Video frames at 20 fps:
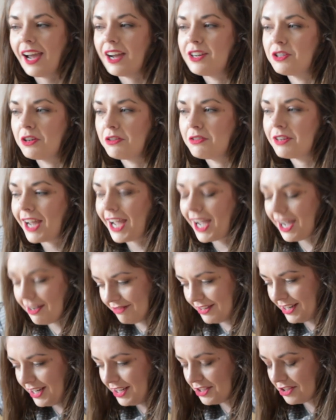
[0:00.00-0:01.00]
I don't
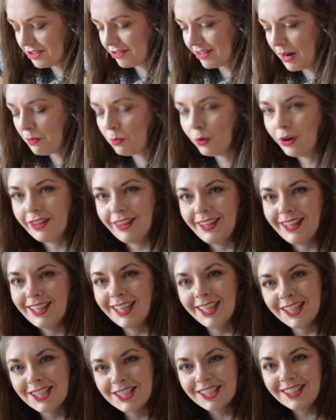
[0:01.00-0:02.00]
have an Instagram worthy
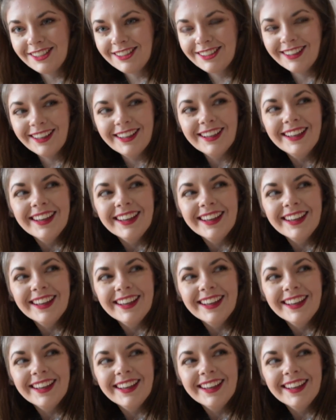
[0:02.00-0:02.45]
kitchen.